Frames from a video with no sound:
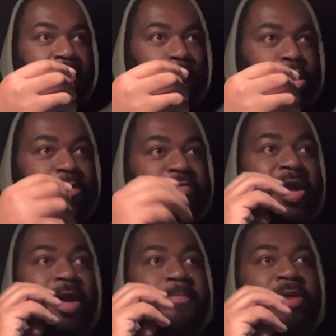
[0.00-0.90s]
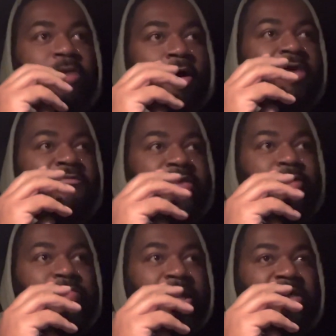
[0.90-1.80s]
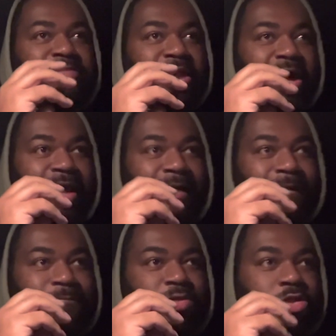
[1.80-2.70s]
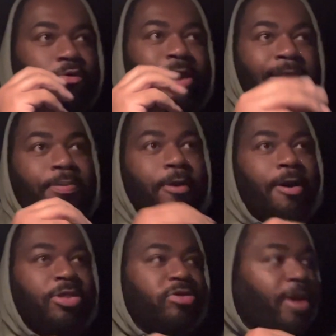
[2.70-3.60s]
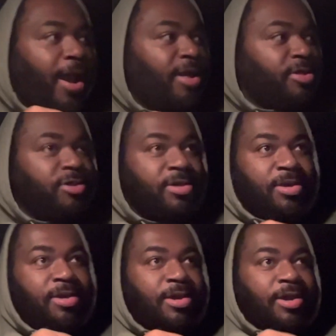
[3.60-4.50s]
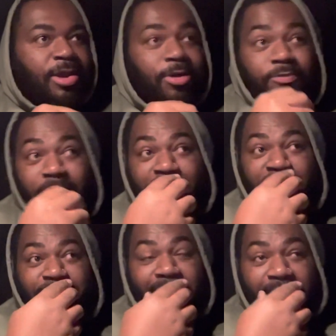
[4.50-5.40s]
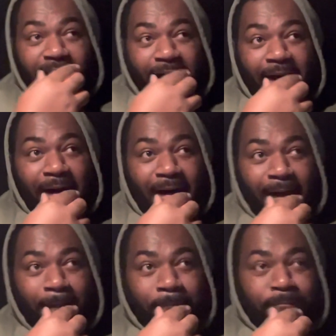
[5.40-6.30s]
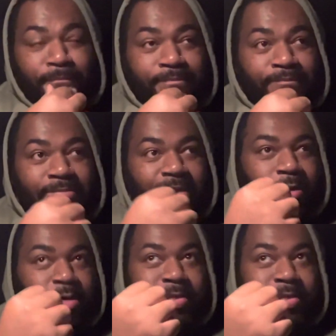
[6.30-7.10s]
when you think about the RV, you think of like trailer park trash. You think of like uh, what was